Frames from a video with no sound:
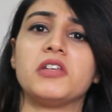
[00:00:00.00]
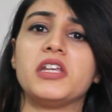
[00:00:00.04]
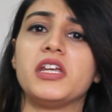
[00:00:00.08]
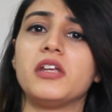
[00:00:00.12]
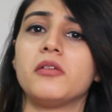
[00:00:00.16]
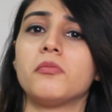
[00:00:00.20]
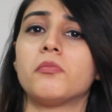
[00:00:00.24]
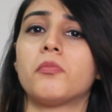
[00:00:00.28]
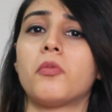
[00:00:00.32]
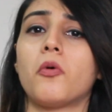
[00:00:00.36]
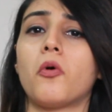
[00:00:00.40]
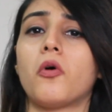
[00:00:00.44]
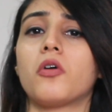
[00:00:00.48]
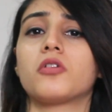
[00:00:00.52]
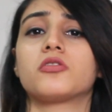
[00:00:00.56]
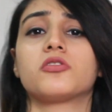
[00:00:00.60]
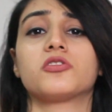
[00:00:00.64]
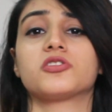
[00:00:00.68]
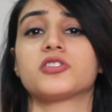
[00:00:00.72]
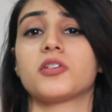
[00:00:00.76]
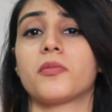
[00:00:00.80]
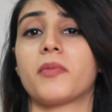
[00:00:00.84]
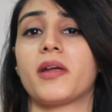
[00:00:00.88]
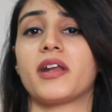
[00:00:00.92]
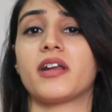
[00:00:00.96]
lean pork,
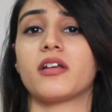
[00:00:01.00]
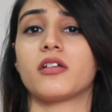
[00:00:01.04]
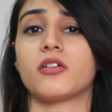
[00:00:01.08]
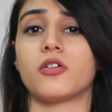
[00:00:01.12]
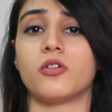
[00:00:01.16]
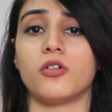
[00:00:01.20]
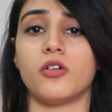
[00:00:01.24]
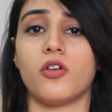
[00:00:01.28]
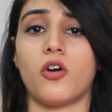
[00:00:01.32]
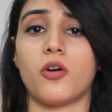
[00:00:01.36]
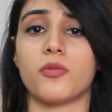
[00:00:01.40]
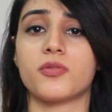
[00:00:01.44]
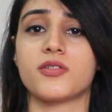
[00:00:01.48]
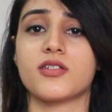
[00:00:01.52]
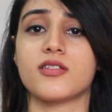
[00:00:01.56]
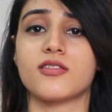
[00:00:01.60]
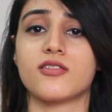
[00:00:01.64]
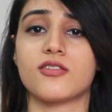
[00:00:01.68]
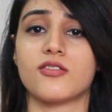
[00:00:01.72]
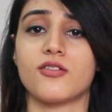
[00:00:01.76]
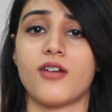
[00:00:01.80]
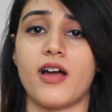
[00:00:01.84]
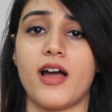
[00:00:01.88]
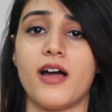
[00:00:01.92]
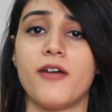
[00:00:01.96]
those are good
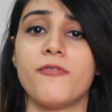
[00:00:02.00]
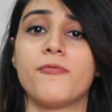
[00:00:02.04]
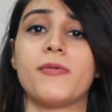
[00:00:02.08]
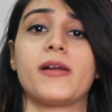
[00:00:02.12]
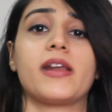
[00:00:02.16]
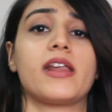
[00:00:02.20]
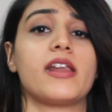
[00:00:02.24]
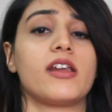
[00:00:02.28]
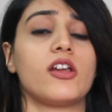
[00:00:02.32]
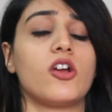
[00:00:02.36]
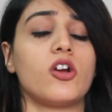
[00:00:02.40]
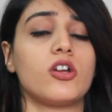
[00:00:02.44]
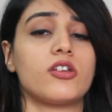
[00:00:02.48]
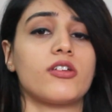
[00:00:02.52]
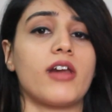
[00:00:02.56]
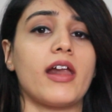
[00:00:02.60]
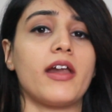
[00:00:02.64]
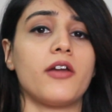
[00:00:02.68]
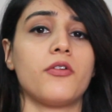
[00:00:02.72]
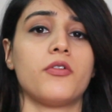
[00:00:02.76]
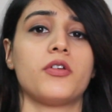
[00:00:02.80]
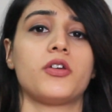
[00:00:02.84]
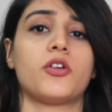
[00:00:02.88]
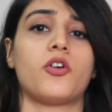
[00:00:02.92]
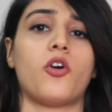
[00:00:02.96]
options to have, but
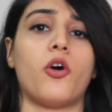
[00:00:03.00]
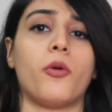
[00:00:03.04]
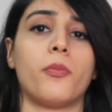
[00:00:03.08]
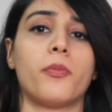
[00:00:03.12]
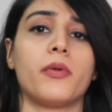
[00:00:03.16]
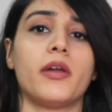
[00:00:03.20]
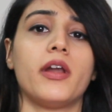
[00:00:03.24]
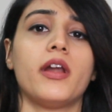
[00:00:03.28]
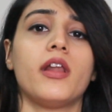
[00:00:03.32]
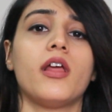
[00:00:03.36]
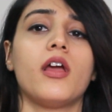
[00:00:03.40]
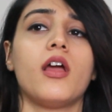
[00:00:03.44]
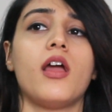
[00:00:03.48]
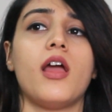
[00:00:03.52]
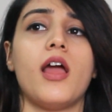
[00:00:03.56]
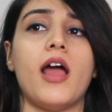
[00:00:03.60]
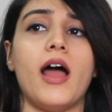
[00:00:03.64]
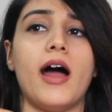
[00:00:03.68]
try to incorporate